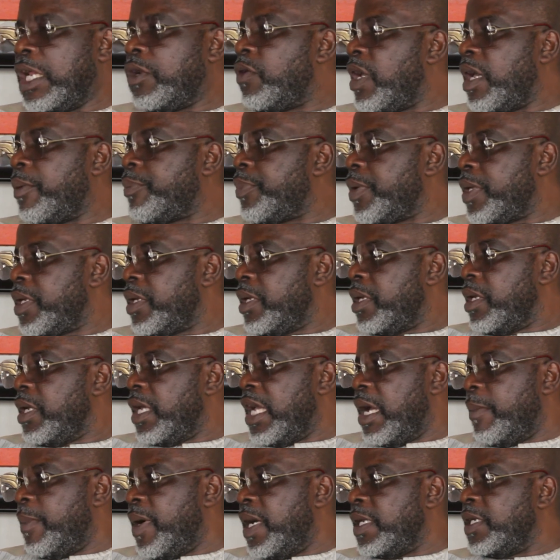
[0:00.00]
are not happy
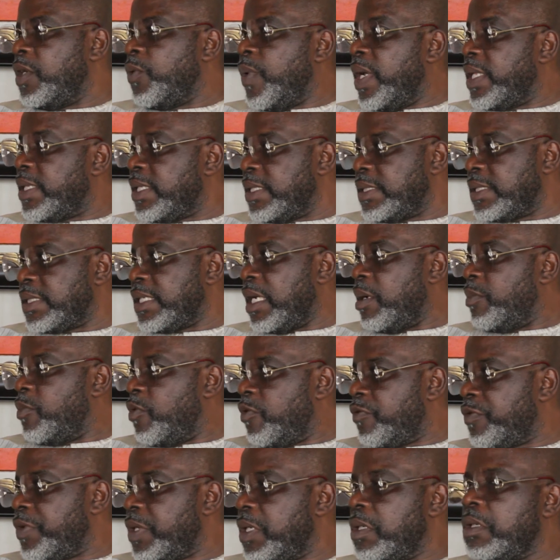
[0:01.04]
about the way things are
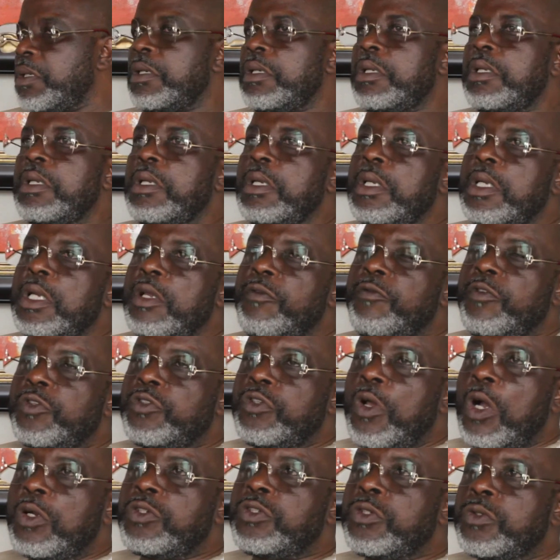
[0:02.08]
moving. If you
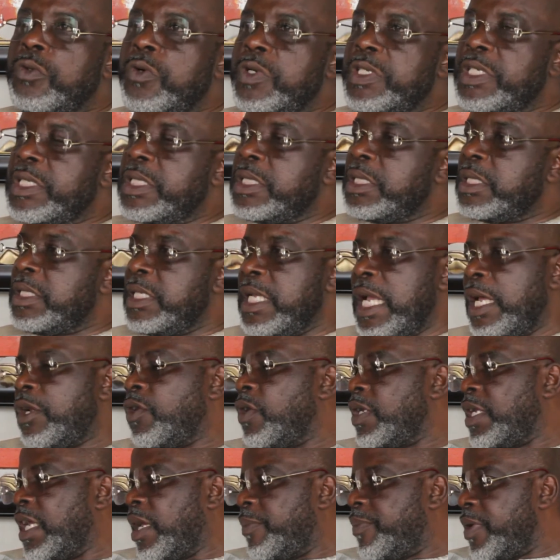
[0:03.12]
talk to coaches, they are
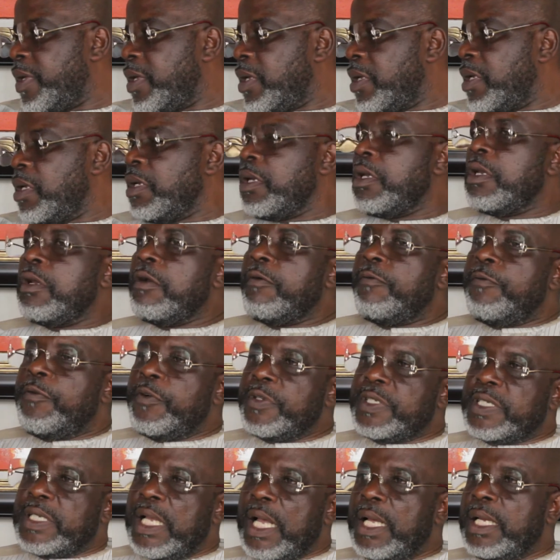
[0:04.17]
not happy.
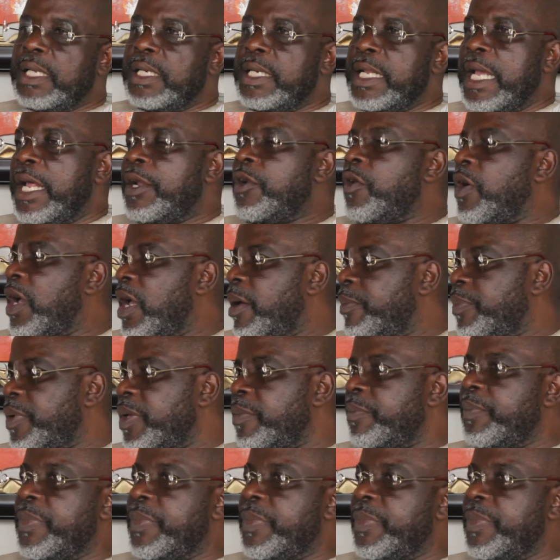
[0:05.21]
Fusa, they are not happy.